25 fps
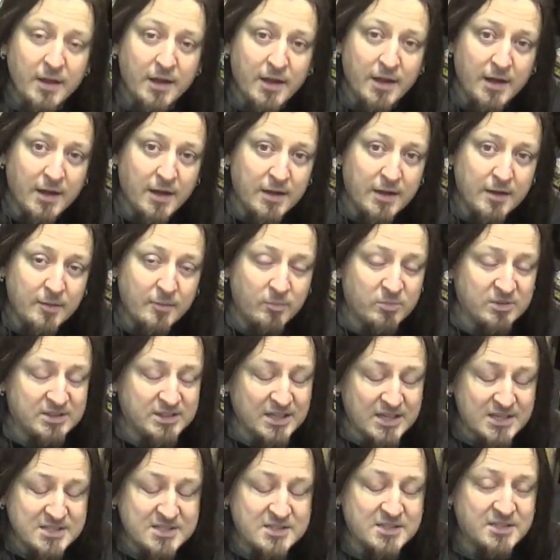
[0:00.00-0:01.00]
but
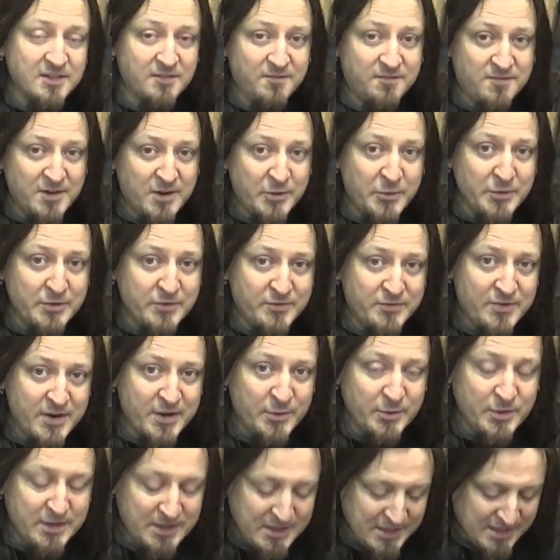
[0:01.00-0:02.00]
that's the very,
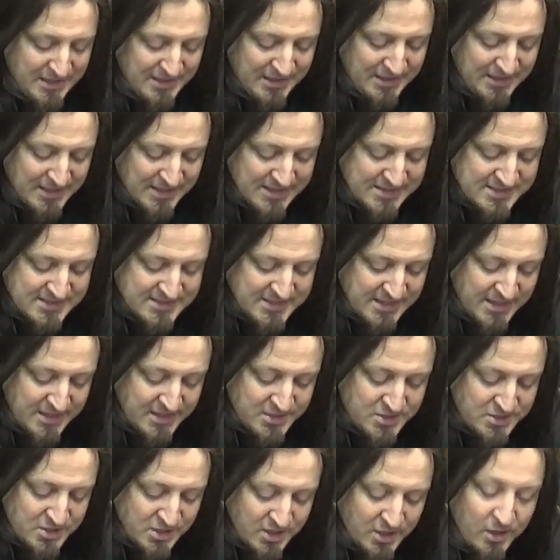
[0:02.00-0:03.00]
very last
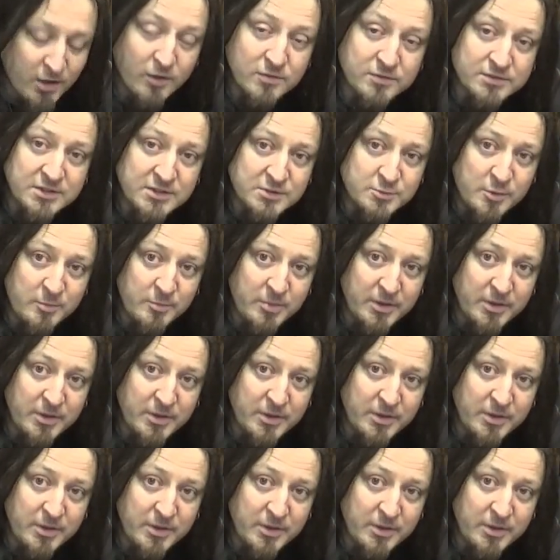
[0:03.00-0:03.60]
stage of this